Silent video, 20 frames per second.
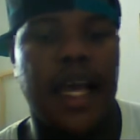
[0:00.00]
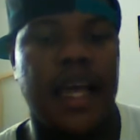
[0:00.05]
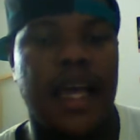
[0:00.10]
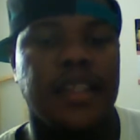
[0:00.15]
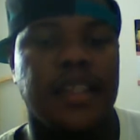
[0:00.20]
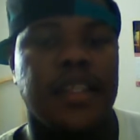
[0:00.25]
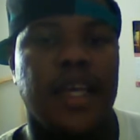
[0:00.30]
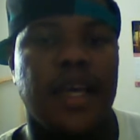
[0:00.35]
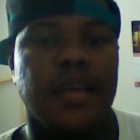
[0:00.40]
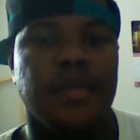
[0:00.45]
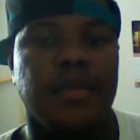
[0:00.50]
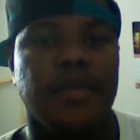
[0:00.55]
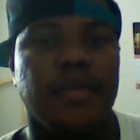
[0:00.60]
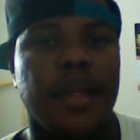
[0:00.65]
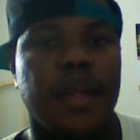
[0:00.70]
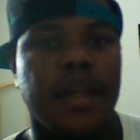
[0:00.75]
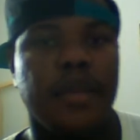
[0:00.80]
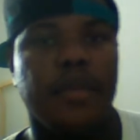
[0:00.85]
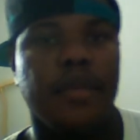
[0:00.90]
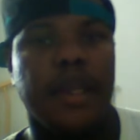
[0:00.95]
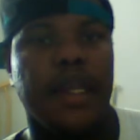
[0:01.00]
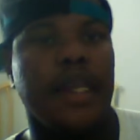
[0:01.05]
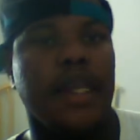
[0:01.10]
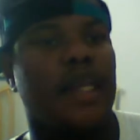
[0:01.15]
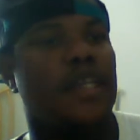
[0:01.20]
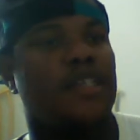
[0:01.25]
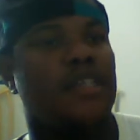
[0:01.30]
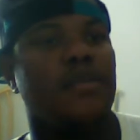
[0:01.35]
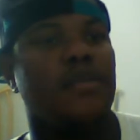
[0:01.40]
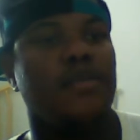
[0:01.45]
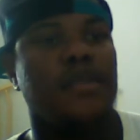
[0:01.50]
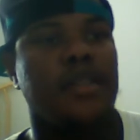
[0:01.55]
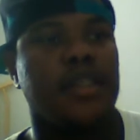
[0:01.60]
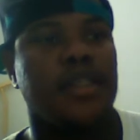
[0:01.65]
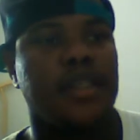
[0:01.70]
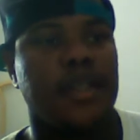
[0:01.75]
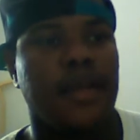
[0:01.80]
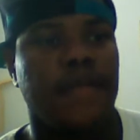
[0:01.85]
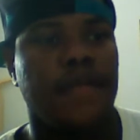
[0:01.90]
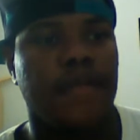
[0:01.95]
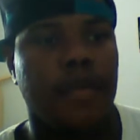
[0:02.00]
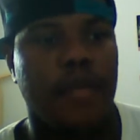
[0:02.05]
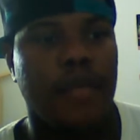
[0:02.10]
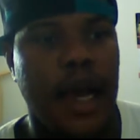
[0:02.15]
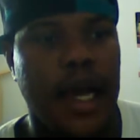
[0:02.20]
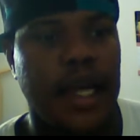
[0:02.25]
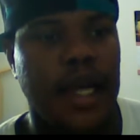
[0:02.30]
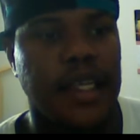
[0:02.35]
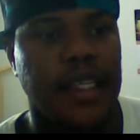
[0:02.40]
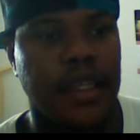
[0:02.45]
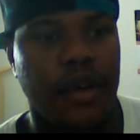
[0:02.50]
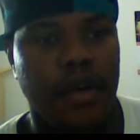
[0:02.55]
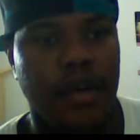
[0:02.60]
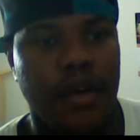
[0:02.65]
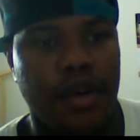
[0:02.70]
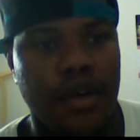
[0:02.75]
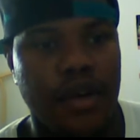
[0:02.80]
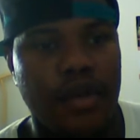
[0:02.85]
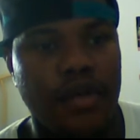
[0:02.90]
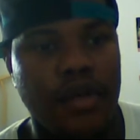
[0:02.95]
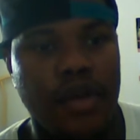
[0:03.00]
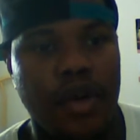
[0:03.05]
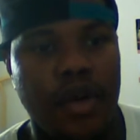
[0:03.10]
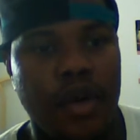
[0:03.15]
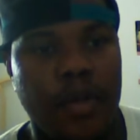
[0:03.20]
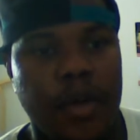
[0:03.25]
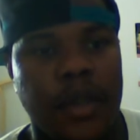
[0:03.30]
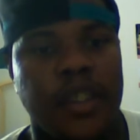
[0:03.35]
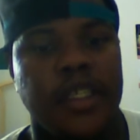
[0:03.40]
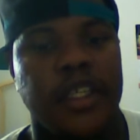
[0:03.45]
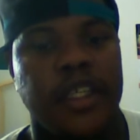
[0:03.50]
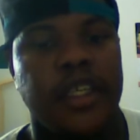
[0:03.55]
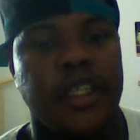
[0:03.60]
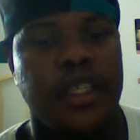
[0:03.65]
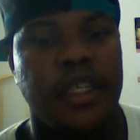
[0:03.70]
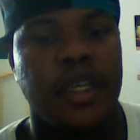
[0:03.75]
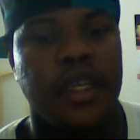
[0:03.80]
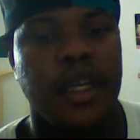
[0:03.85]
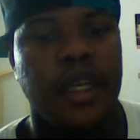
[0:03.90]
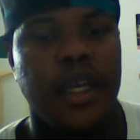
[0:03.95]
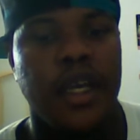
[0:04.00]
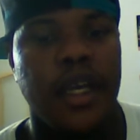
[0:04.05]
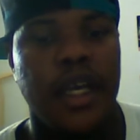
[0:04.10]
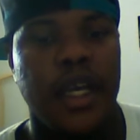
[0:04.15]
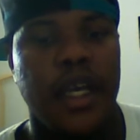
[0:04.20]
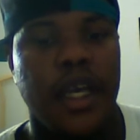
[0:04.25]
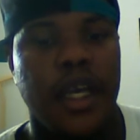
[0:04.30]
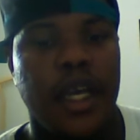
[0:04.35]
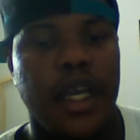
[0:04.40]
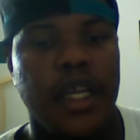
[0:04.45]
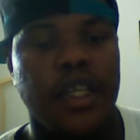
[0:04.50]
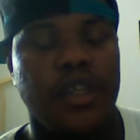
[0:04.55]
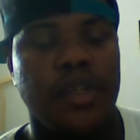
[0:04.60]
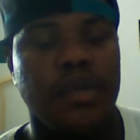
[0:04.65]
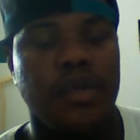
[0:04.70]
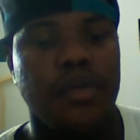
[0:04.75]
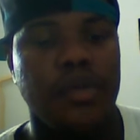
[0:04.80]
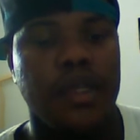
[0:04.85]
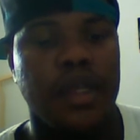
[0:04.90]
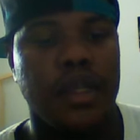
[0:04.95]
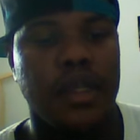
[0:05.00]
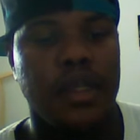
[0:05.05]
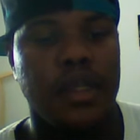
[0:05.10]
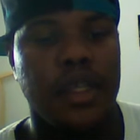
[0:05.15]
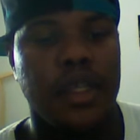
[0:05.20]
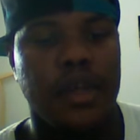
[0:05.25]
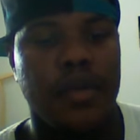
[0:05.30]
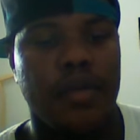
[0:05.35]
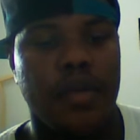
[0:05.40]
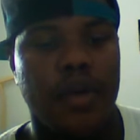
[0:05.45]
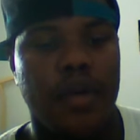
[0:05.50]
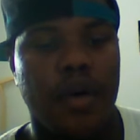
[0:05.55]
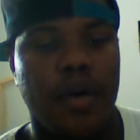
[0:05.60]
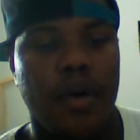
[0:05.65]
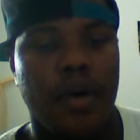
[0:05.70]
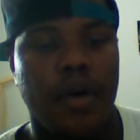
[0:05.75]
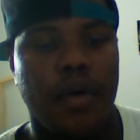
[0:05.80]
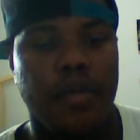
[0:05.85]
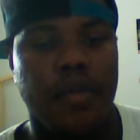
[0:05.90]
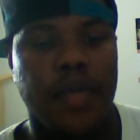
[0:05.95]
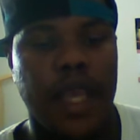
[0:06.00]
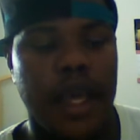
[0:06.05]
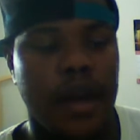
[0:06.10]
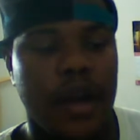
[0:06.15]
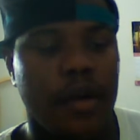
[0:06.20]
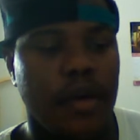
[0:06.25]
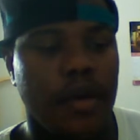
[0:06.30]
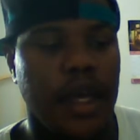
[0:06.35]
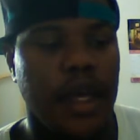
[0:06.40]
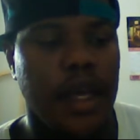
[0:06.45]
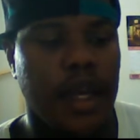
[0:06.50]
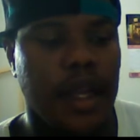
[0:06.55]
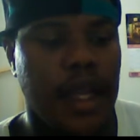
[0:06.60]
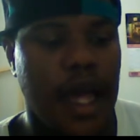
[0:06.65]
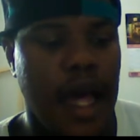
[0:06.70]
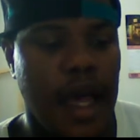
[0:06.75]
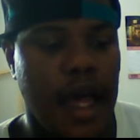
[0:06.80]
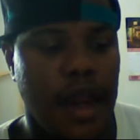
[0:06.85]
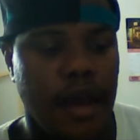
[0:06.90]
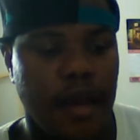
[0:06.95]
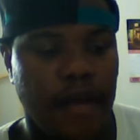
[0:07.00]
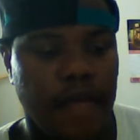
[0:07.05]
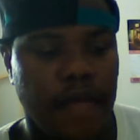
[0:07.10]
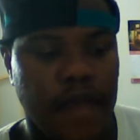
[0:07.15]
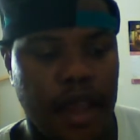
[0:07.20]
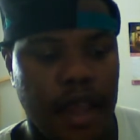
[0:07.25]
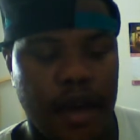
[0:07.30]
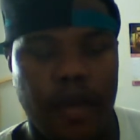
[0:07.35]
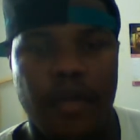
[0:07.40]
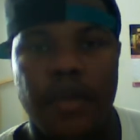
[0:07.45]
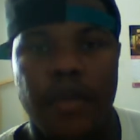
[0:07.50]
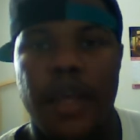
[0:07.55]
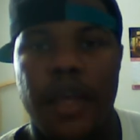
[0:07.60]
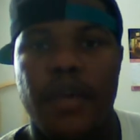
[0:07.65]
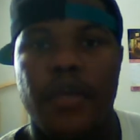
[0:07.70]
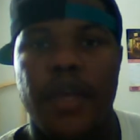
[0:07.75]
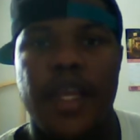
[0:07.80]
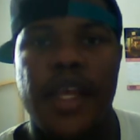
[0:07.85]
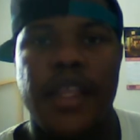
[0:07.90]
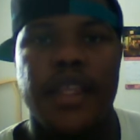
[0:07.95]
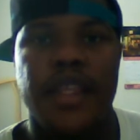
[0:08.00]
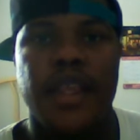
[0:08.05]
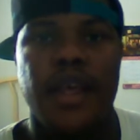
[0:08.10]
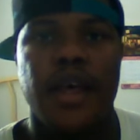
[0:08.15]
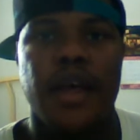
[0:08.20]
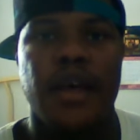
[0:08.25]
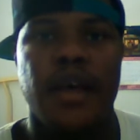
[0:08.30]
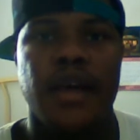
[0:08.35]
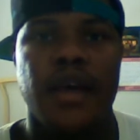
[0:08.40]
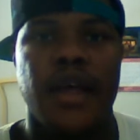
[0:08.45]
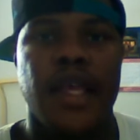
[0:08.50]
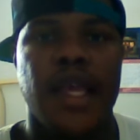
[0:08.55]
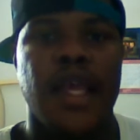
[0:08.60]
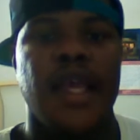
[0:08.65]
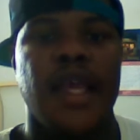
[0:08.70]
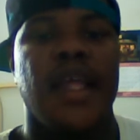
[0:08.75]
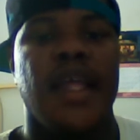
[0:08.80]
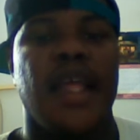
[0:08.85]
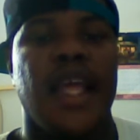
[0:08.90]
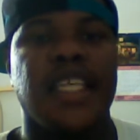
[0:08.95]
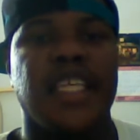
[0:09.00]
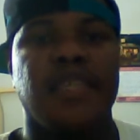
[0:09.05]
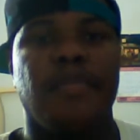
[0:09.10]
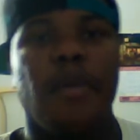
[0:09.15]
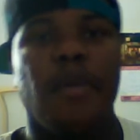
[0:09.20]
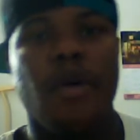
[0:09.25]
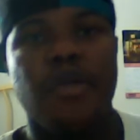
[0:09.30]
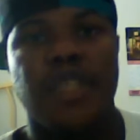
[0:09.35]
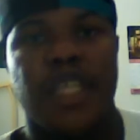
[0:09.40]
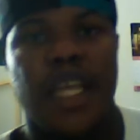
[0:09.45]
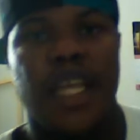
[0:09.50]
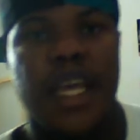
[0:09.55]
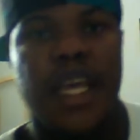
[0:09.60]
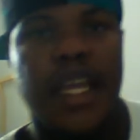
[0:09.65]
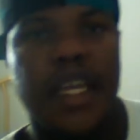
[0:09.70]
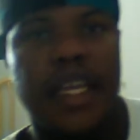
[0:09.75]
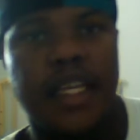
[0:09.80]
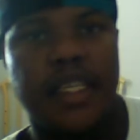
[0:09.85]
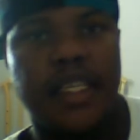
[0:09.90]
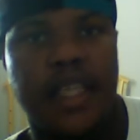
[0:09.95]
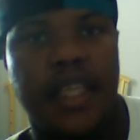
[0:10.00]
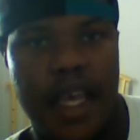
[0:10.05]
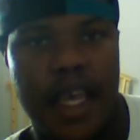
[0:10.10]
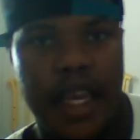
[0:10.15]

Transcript: of times when issues or stuff arise here on YouTube, or just issues in general, they don't get a lot of they don't get the exposure it needs to get,